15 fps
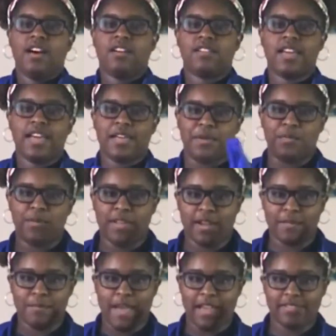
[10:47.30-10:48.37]
Okay, we
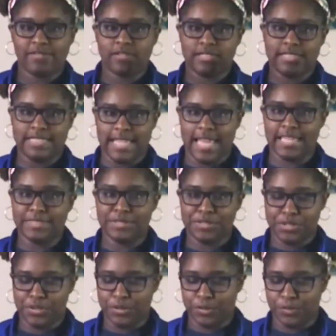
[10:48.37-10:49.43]
are back for day
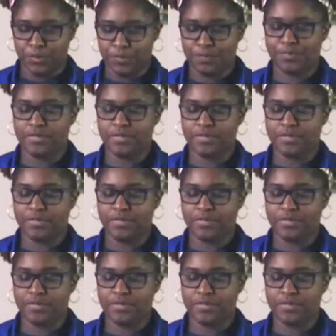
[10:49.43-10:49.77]
2.